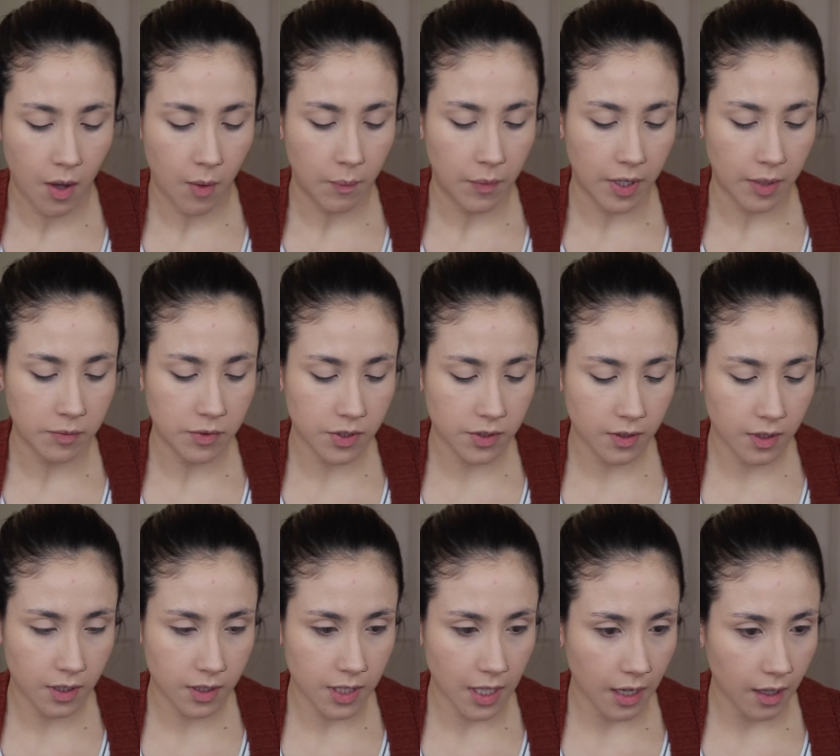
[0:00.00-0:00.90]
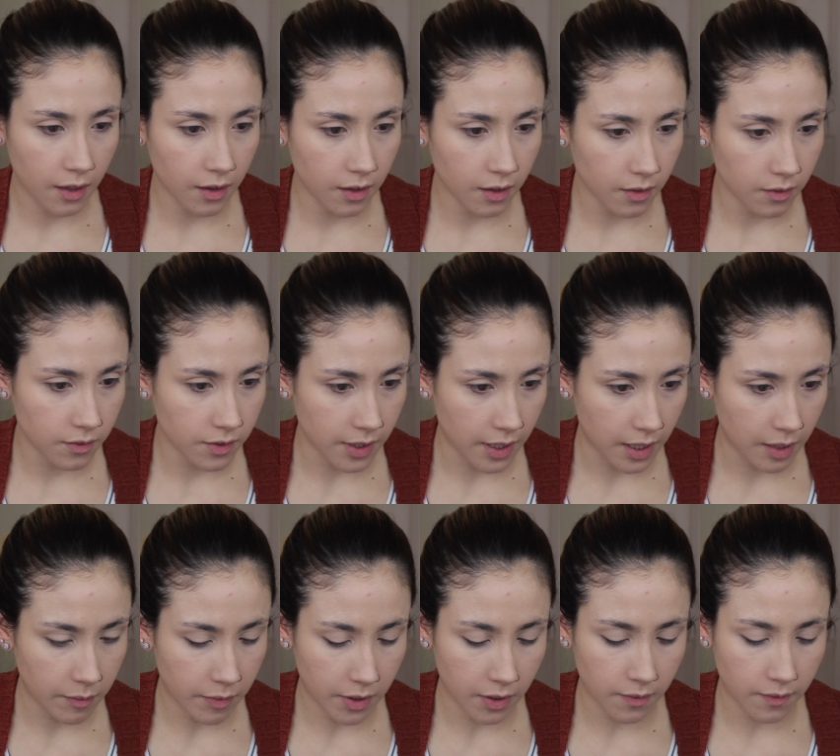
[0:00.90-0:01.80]
But I'm just going to take a little tiny
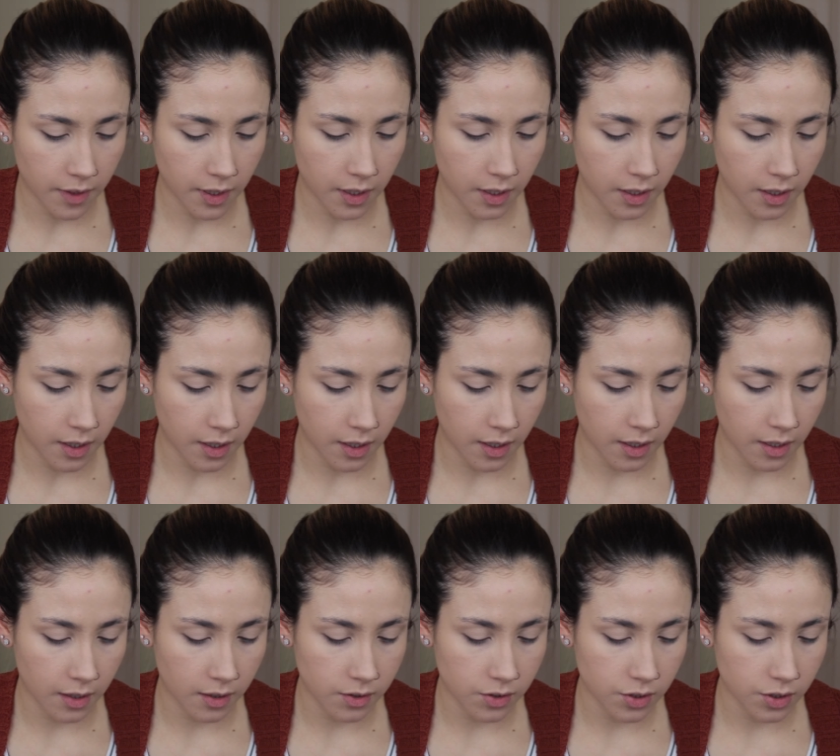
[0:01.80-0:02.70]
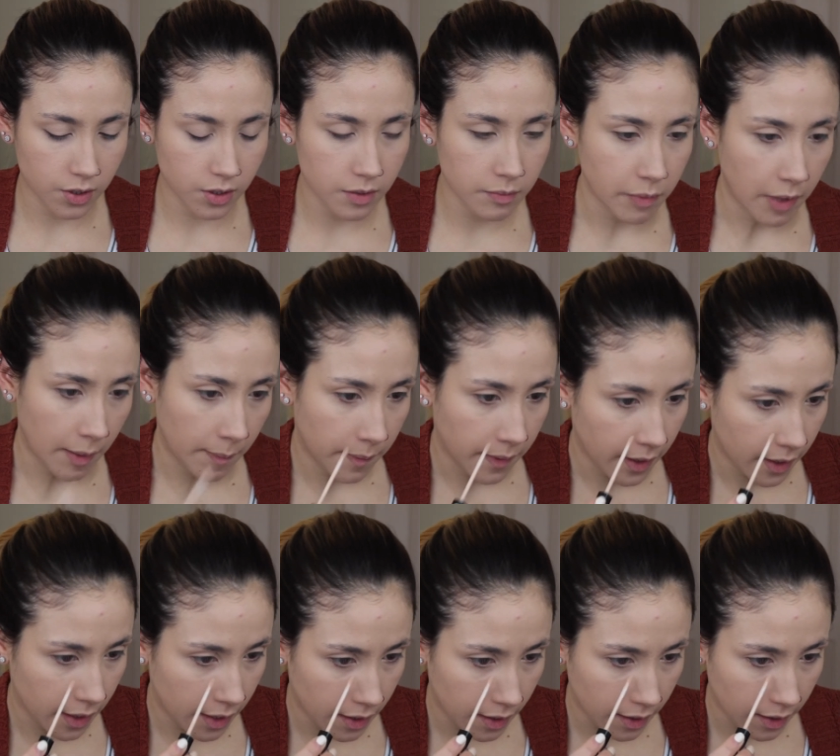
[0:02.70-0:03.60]
bit of it and just pop that
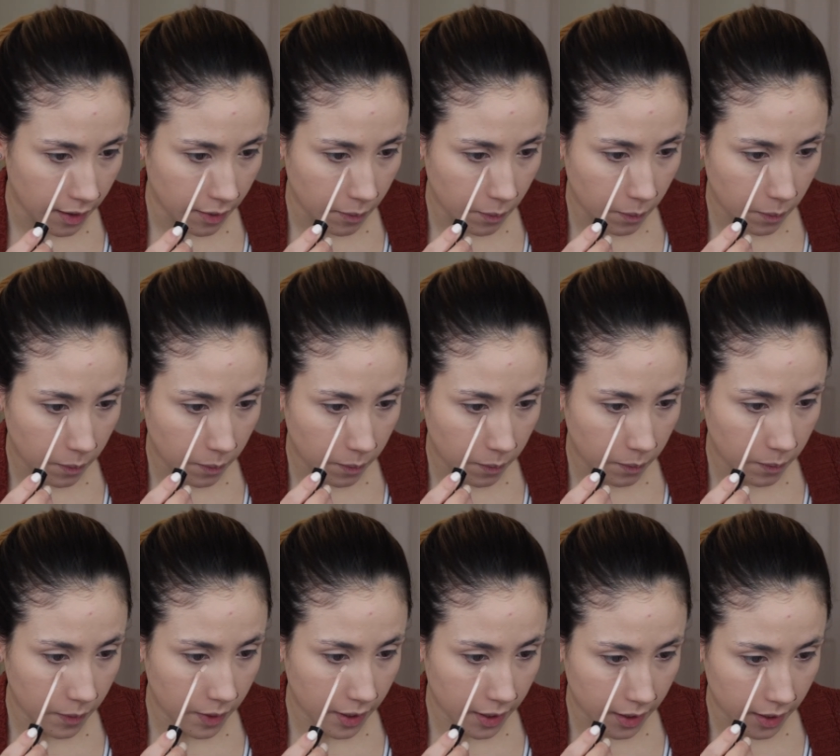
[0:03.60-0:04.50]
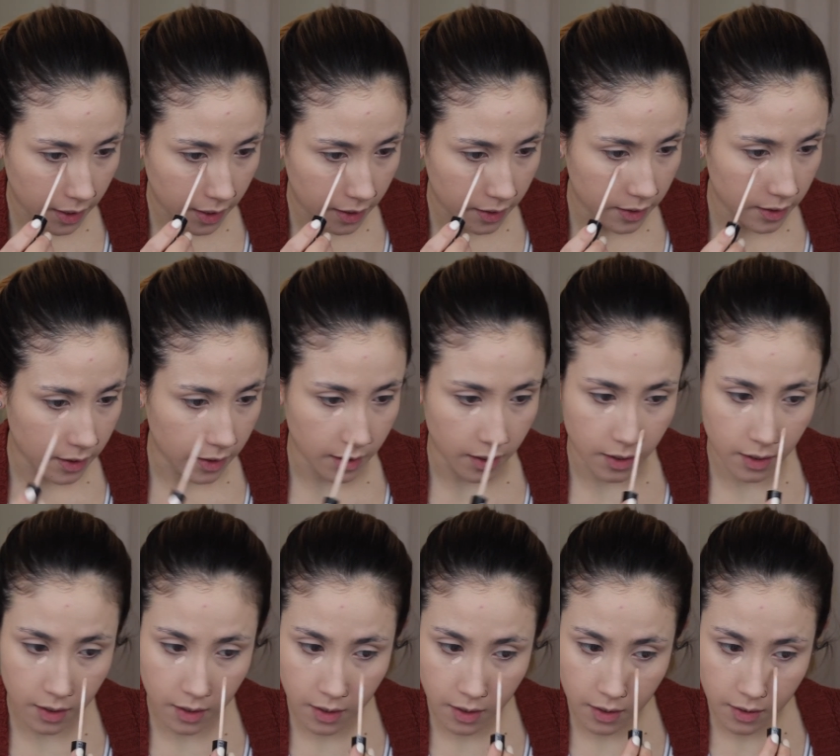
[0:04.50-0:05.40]
in like right here.